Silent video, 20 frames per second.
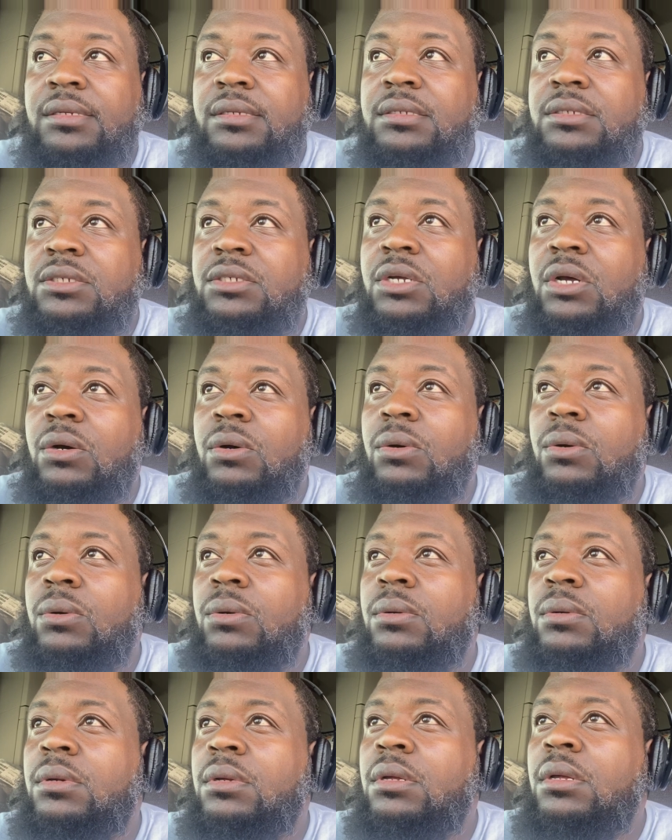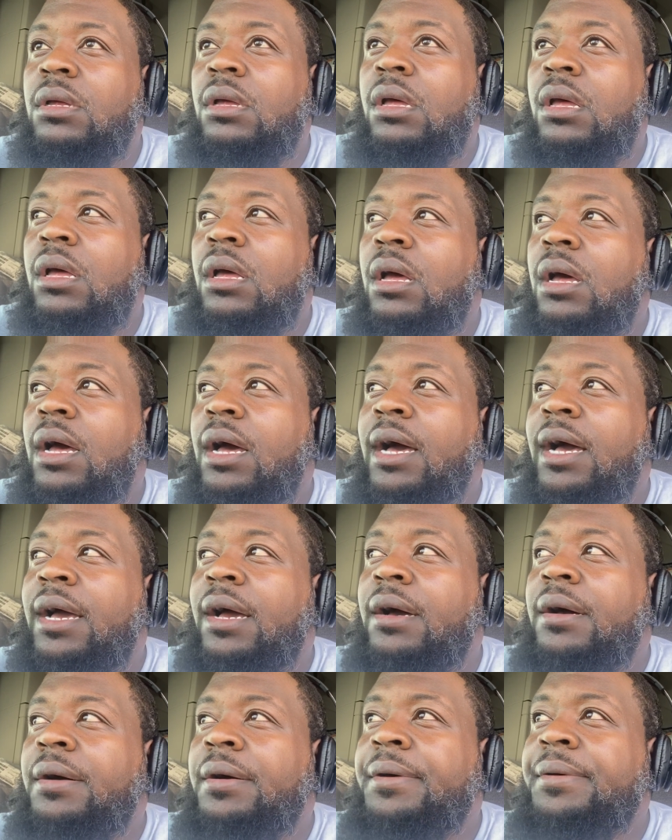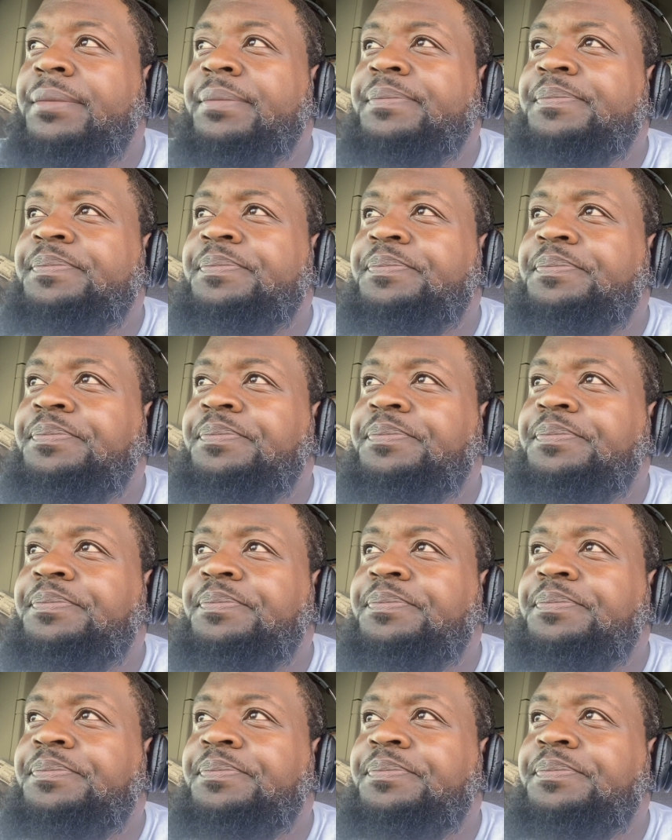So my